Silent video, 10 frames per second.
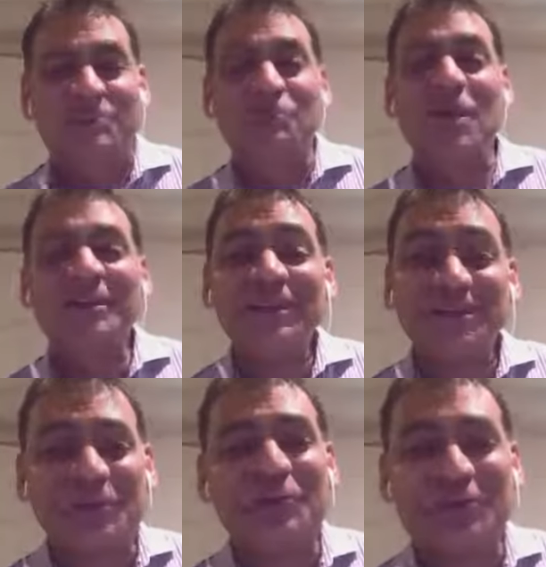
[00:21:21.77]
strongly
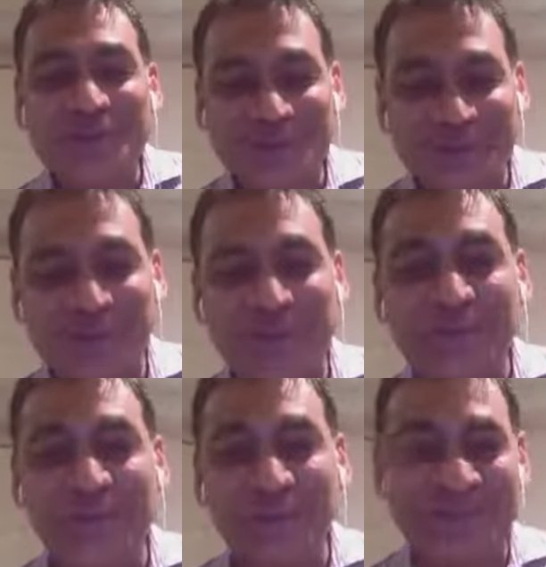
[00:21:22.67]
encourages
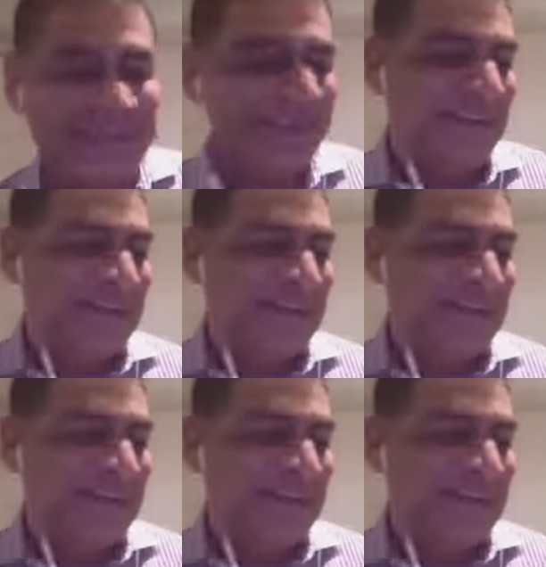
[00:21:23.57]
certain books,